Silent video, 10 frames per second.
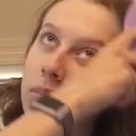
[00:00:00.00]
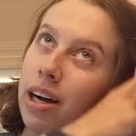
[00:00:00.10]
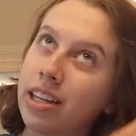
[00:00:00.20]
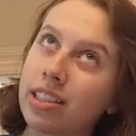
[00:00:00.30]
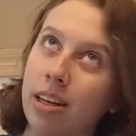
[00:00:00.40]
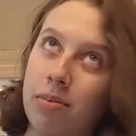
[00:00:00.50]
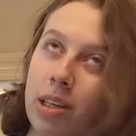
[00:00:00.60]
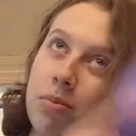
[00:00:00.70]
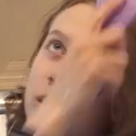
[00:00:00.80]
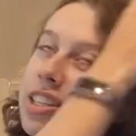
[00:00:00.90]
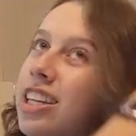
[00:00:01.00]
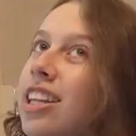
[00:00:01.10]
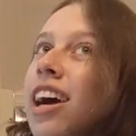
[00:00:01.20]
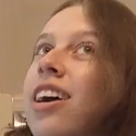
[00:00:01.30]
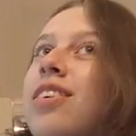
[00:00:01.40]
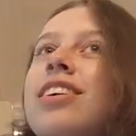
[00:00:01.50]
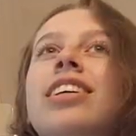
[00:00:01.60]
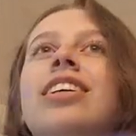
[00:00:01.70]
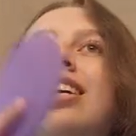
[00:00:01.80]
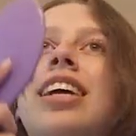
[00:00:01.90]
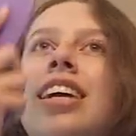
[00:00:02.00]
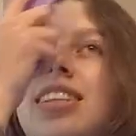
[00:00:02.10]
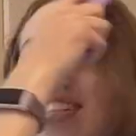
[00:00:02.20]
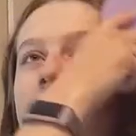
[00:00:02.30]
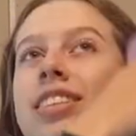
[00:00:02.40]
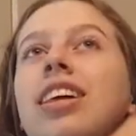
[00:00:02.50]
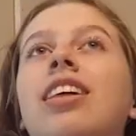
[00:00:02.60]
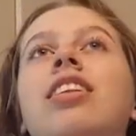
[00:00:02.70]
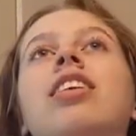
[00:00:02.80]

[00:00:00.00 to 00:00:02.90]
but I'm like brushing it out. And it is getting a